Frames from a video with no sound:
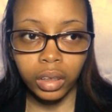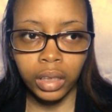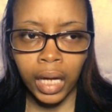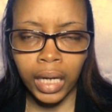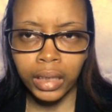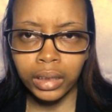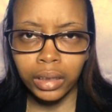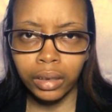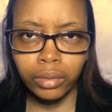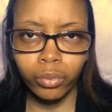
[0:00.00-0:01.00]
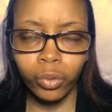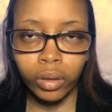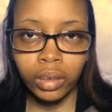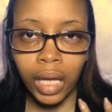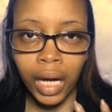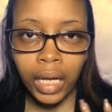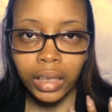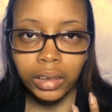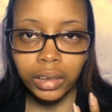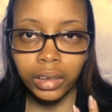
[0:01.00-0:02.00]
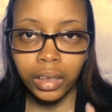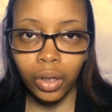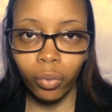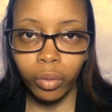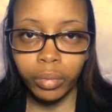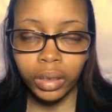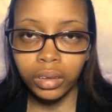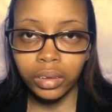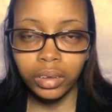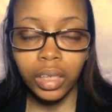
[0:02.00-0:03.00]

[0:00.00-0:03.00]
Lies, Young Woman.